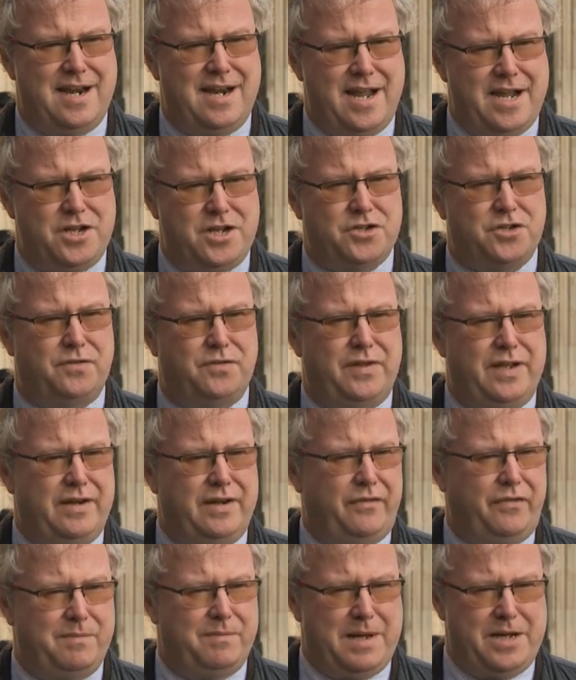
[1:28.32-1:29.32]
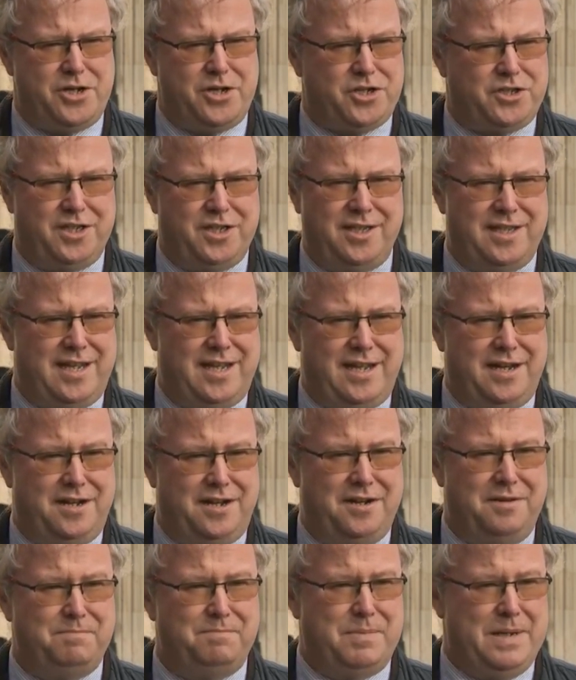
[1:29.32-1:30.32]
the nature of the information that they
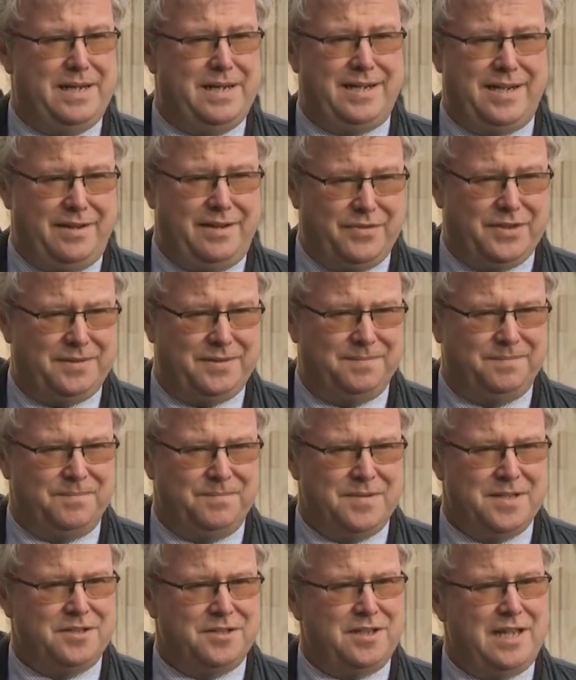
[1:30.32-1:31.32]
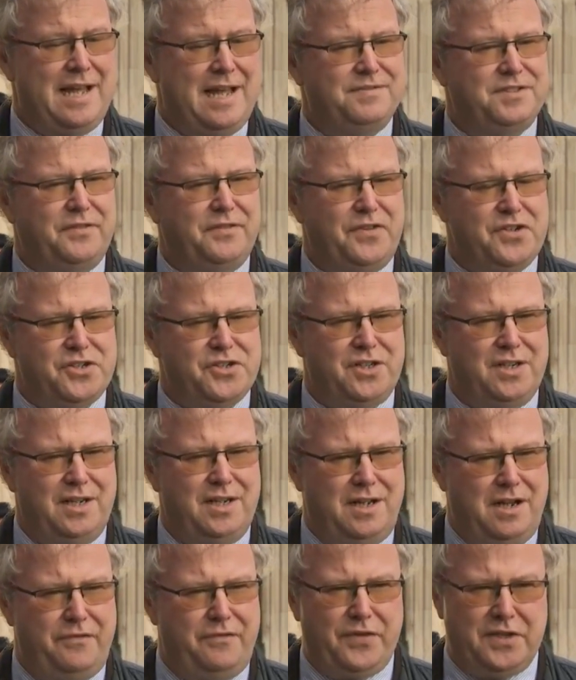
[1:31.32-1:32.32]
are being given? Do they have sufficient
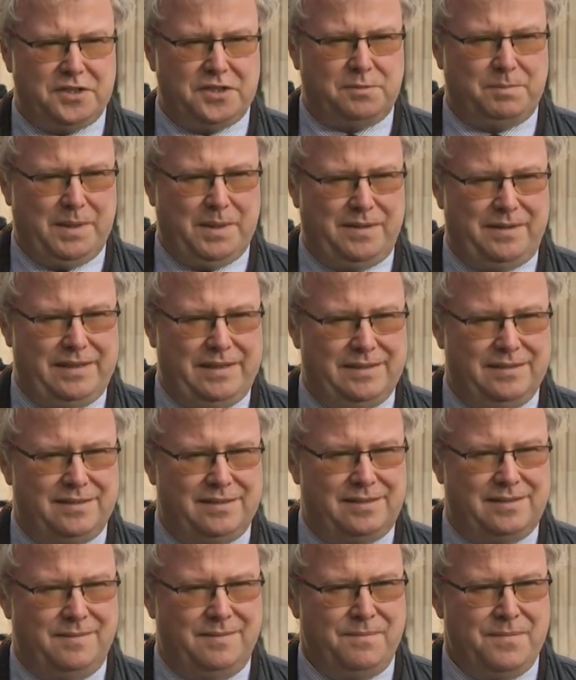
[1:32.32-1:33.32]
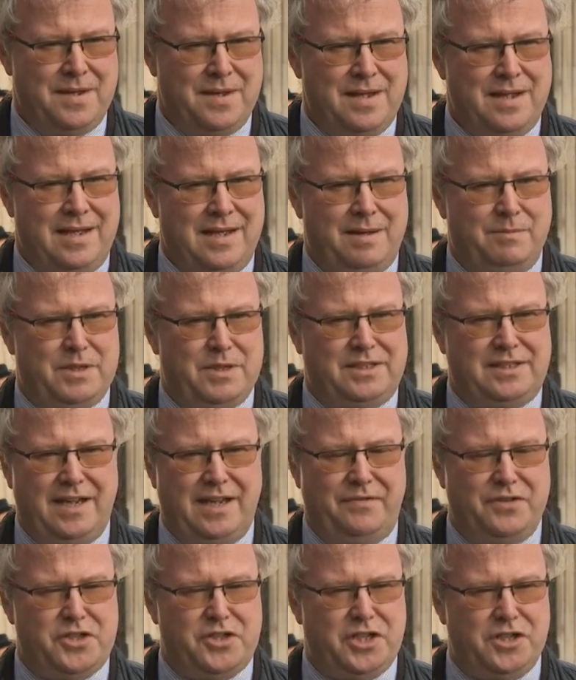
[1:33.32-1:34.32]
life experience? And we
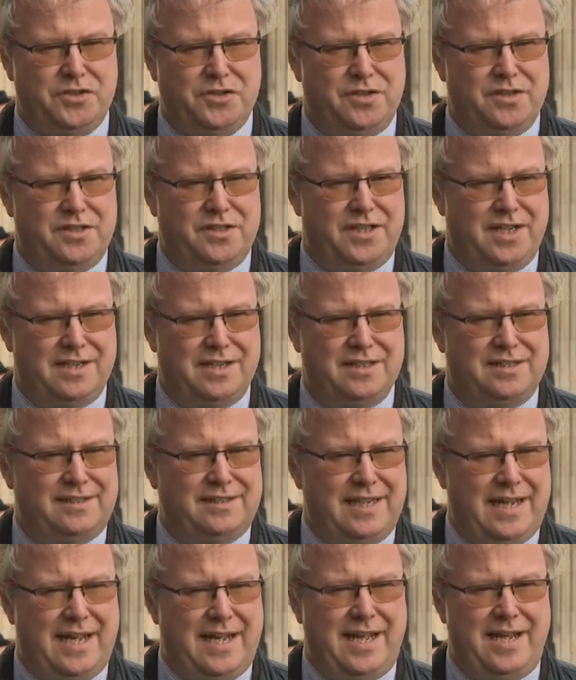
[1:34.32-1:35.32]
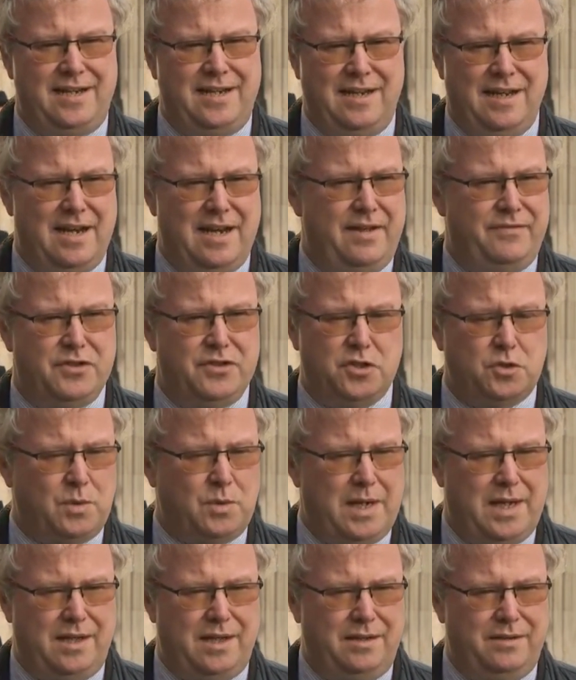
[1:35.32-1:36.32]
say for children as young as 10, 11,
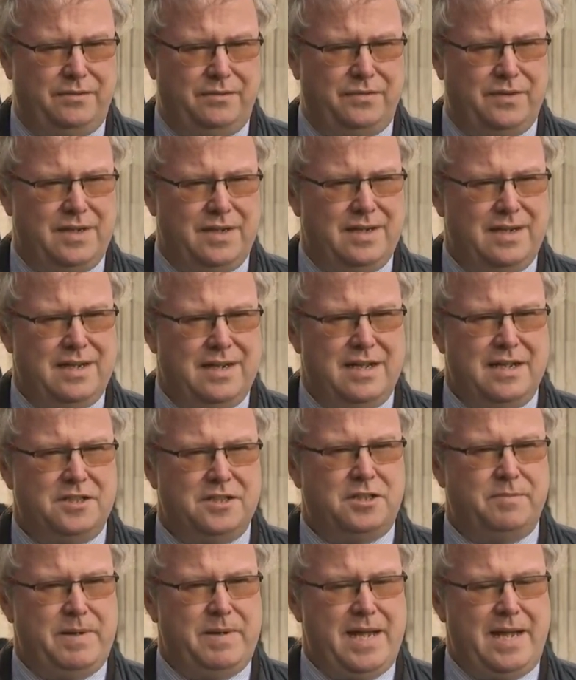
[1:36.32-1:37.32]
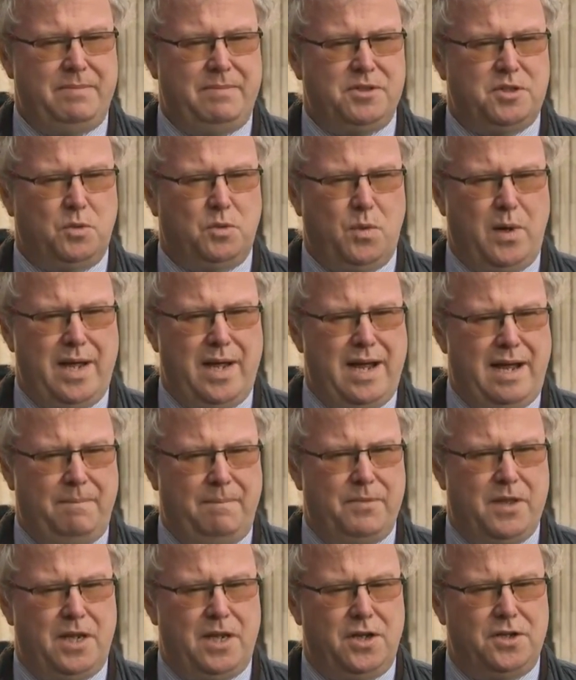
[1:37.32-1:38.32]
12, to be able to weigh
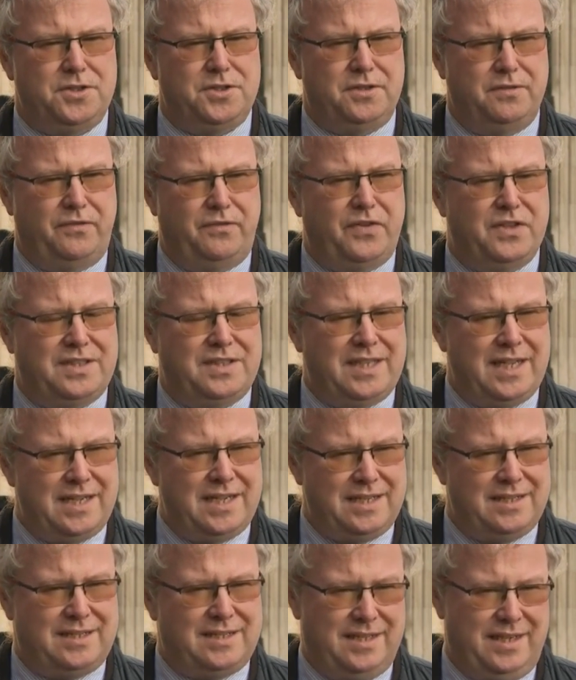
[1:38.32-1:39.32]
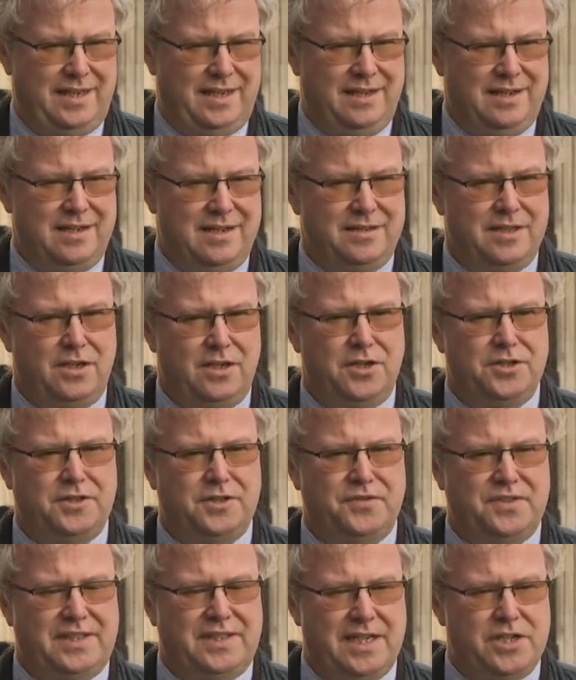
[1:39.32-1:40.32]
up the loss of fertility, the
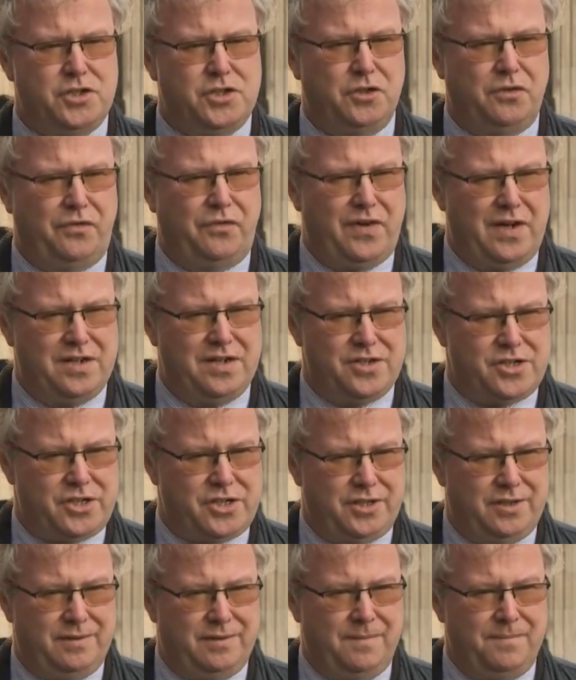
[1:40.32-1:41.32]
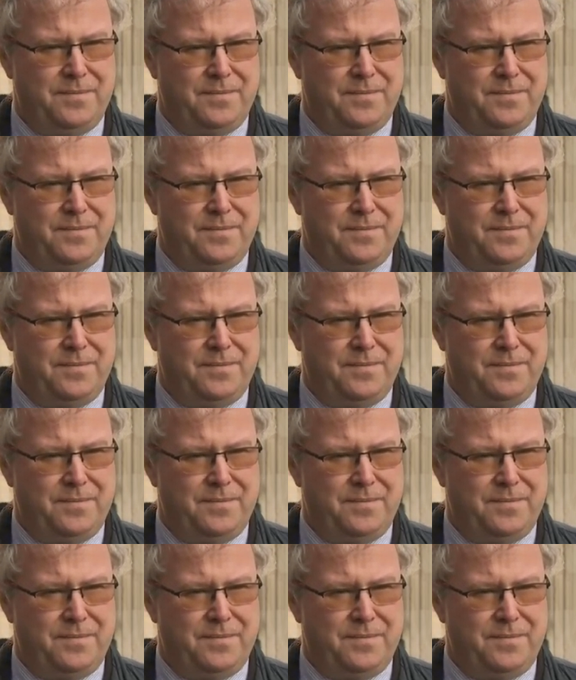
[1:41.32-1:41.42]
loss of sexual function,